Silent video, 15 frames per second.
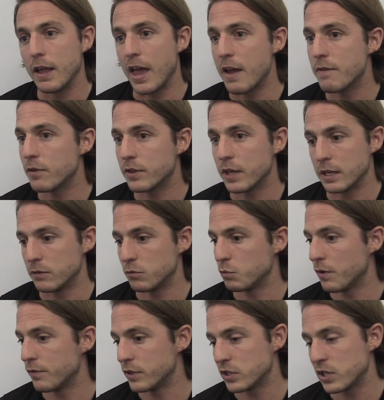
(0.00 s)
Everything.
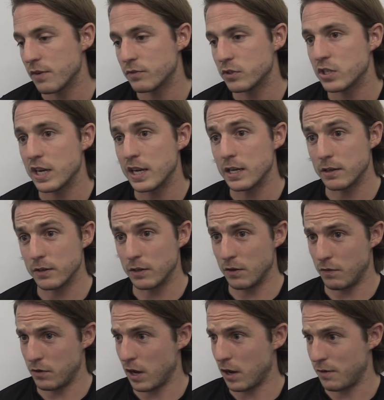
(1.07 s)
Whether you're 17 and
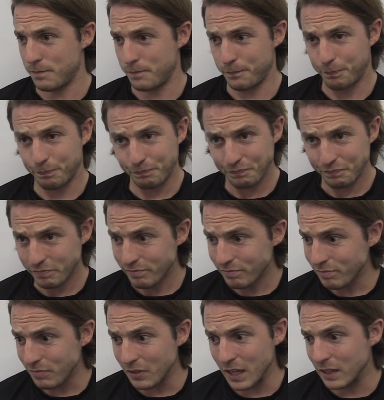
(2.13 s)
you've done
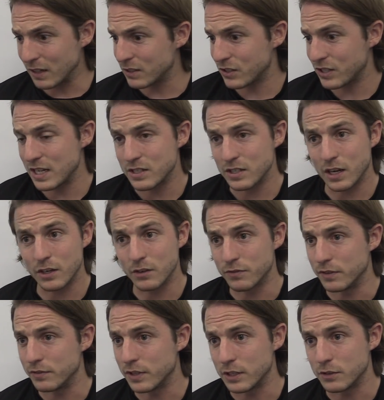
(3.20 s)
a season at under
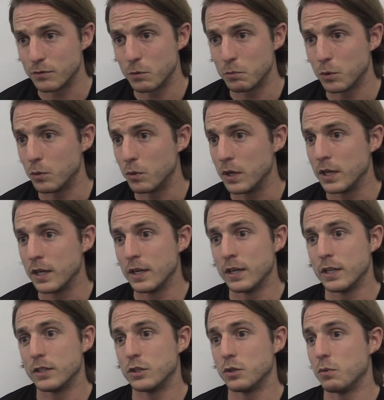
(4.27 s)
15s football,
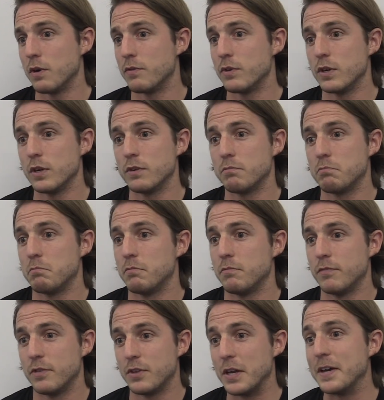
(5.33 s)
to whether you're
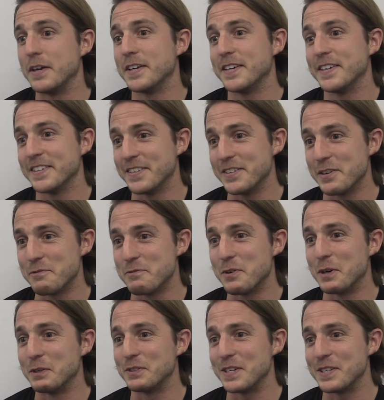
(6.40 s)
30, you've done
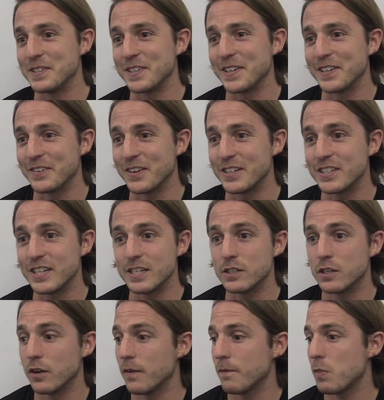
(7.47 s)
5 seasons at under 18s.
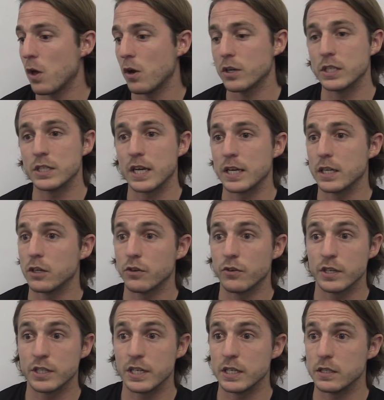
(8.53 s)
Like, I could take an under
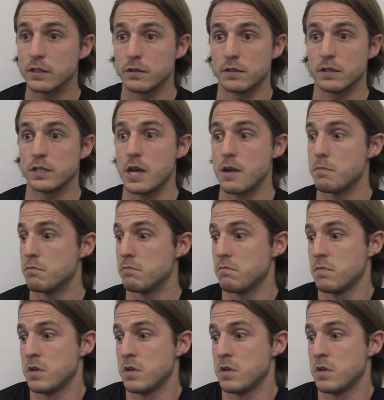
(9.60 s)
18s team